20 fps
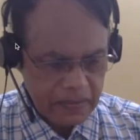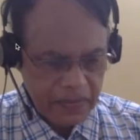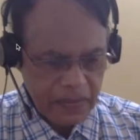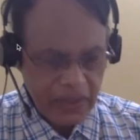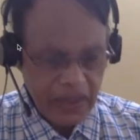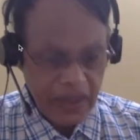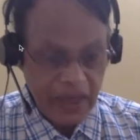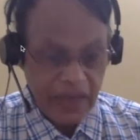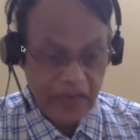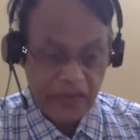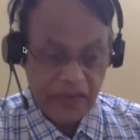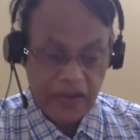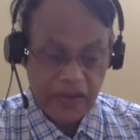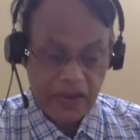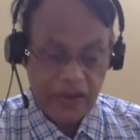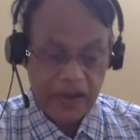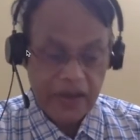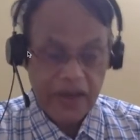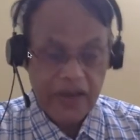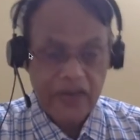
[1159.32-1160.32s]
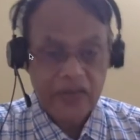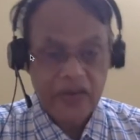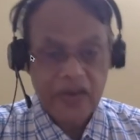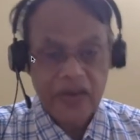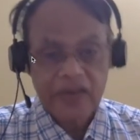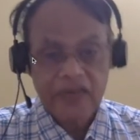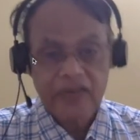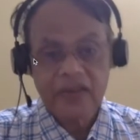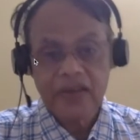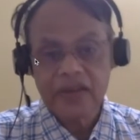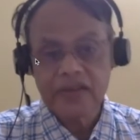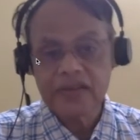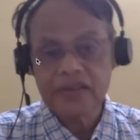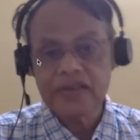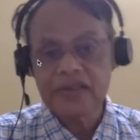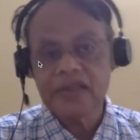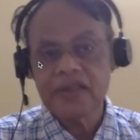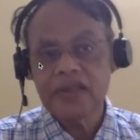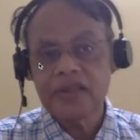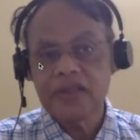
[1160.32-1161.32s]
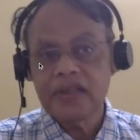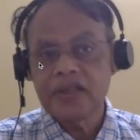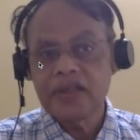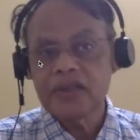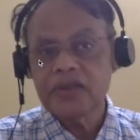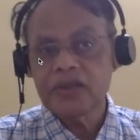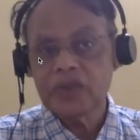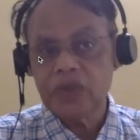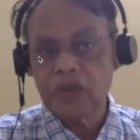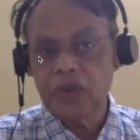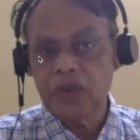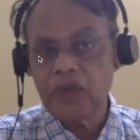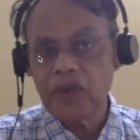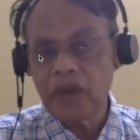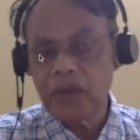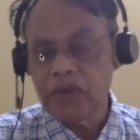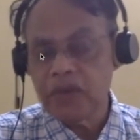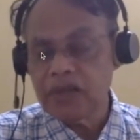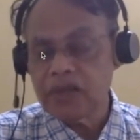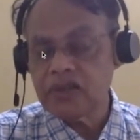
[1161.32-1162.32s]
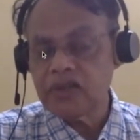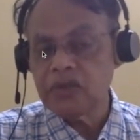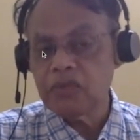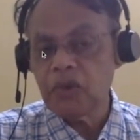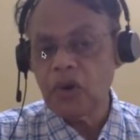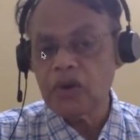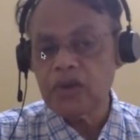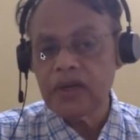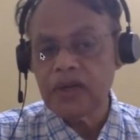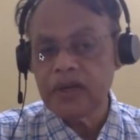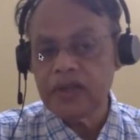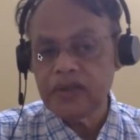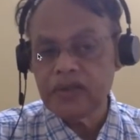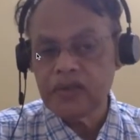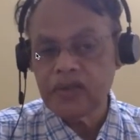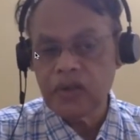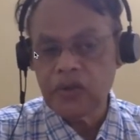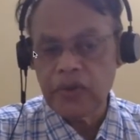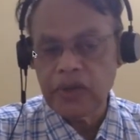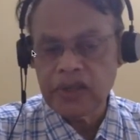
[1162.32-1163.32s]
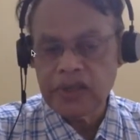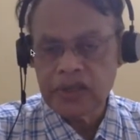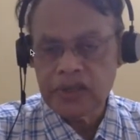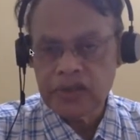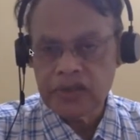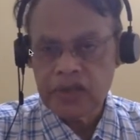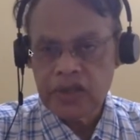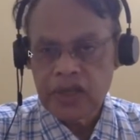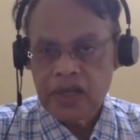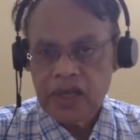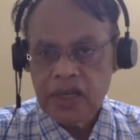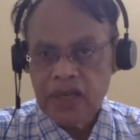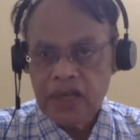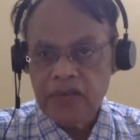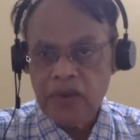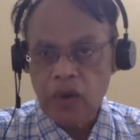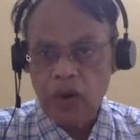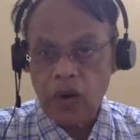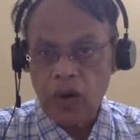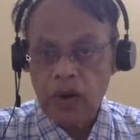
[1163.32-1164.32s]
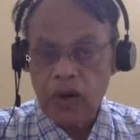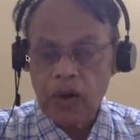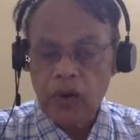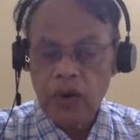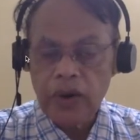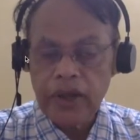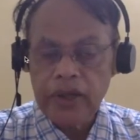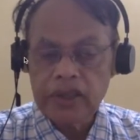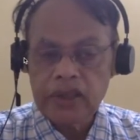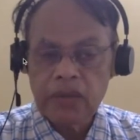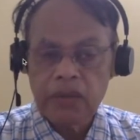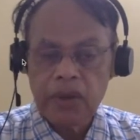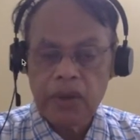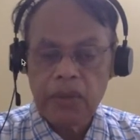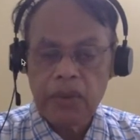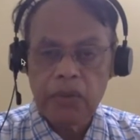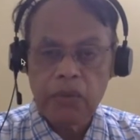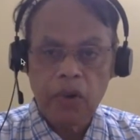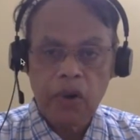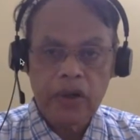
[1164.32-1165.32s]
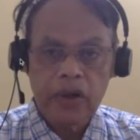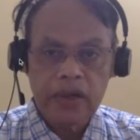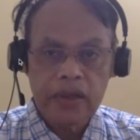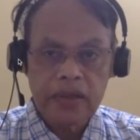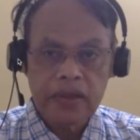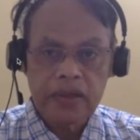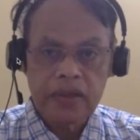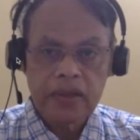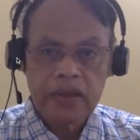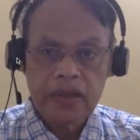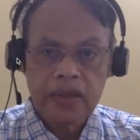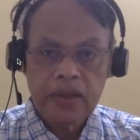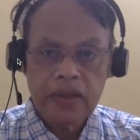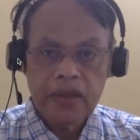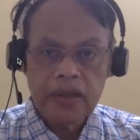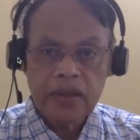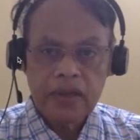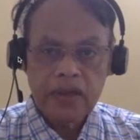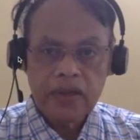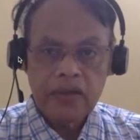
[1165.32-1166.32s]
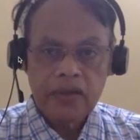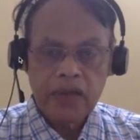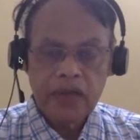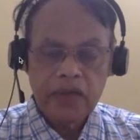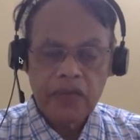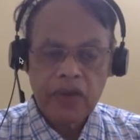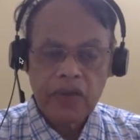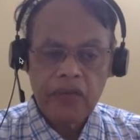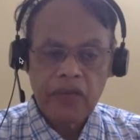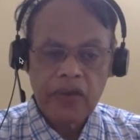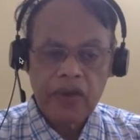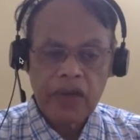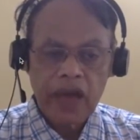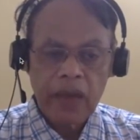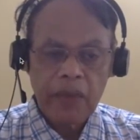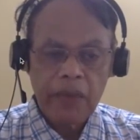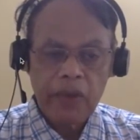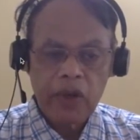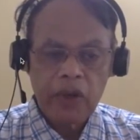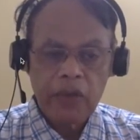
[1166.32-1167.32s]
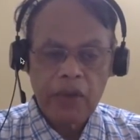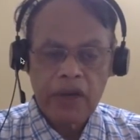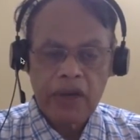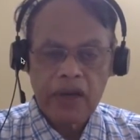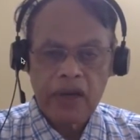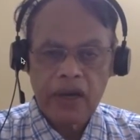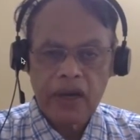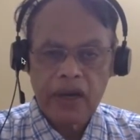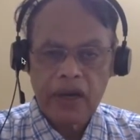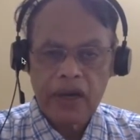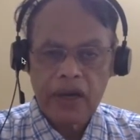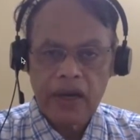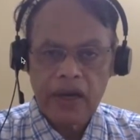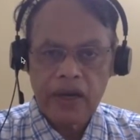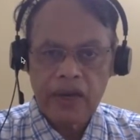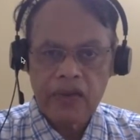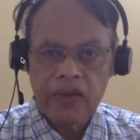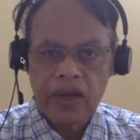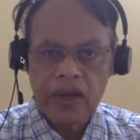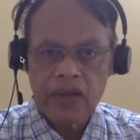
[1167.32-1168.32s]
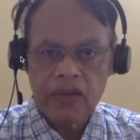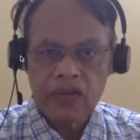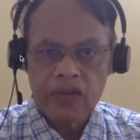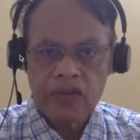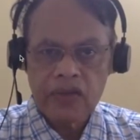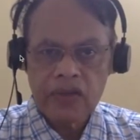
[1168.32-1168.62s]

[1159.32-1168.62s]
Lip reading: Yes, sir. Yes, yes, yes. So, family tree is important in these situations where organ donation may be important. If it happen to be a disease